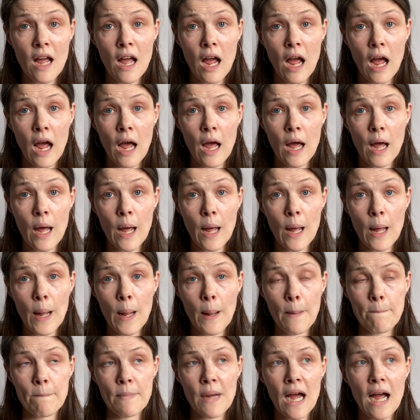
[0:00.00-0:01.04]

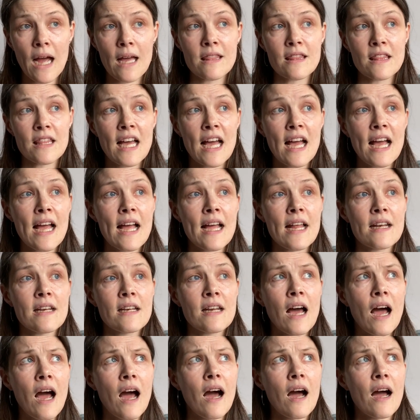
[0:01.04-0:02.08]
And then
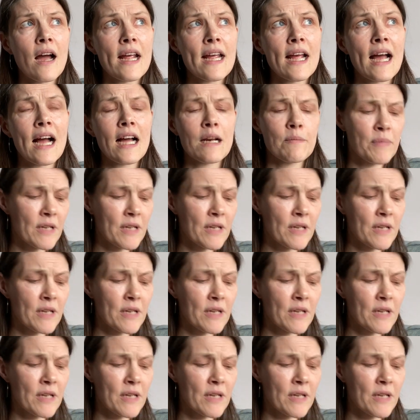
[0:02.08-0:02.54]
I had,